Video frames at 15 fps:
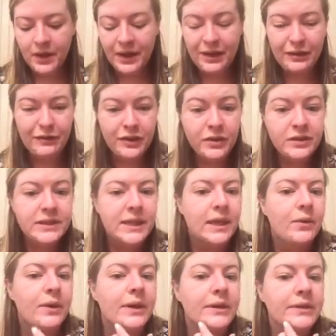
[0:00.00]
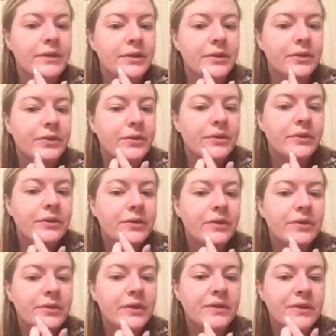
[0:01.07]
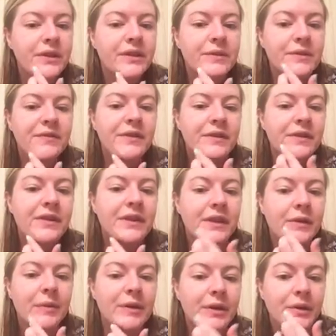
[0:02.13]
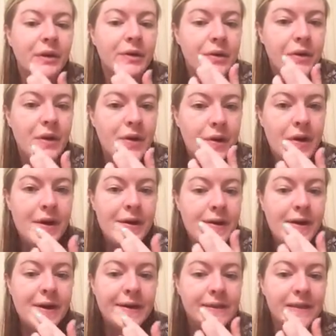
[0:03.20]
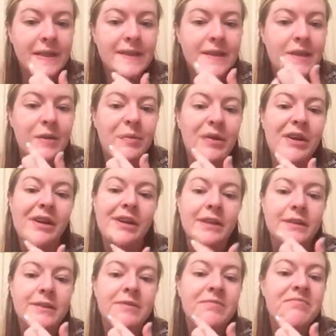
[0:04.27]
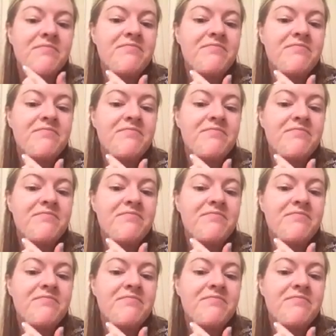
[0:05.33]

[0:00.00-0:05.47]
And it feels lightweight too. That's my favorite thing about our skincare products,